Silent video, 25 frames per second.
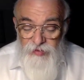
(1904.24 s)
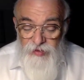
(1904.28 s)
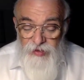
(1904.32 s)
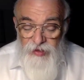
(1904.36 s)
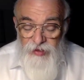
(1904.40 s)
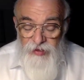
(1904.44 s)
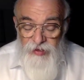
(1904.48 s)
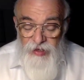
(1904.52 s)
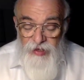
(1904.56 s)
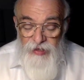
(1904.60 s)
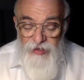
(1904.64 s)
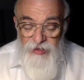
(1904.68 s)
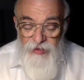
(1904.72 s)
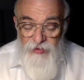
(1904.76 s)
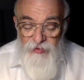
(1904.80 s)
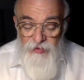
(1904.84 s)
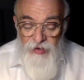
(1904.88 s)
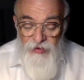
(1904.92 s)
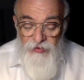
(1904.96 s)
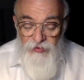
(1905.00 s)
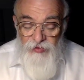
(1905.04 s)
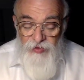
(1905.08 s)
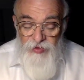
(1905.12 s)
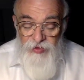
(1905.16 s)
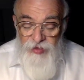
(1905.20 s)
And that's a
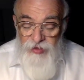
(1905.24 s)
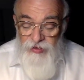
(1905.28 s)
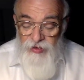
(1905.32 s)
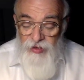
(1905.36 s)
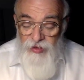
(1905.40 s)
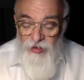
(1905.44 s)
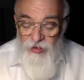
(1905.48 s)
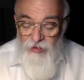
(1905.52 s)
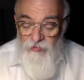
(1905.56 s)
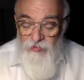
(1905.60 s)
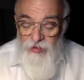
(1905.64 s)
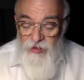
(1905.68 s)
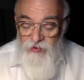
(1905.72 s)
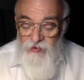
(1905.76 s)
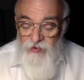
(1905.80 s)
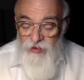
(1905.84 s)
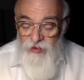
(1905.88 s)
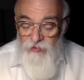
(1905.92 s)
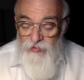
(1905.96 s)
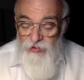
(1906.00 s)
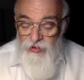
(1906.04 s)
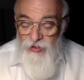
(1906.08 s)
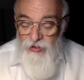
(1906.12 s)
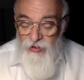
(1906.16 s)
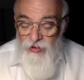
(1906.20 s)
reference to
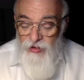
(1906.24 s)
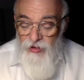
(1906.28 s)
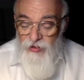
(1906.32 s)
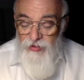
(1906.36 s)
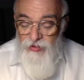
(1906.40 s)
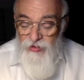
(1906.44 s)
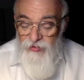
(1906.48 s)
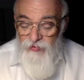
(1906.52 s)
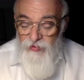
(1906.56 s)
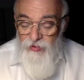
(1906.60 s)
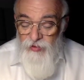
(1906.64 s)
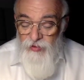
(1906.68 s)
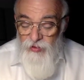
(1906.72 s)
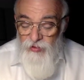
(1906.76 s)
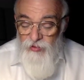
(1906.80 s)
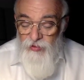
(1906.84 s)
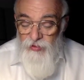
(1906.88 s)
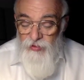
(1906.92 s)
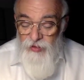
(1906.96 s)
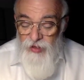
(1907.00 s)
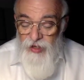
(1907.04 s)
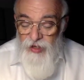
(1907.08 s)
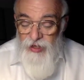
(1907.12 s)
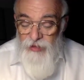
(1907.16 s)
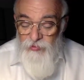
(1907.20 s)
lachmu
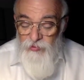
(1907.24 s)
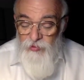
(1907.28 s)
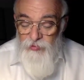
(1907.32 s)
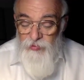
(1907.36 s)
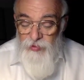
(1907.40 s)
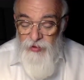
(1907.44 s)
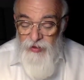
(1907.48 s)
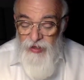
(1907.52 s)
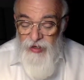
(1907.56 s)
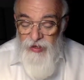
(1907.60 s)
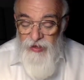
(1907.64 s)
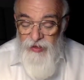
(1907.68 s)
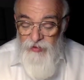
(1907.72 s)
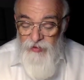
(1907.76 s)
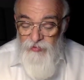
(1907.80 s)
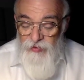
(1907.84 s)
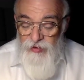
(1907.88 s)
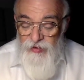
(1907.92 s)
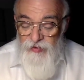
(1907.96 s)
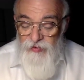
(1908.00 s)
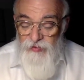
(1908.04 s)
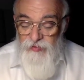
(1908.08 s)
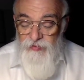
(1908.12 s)
balachmi.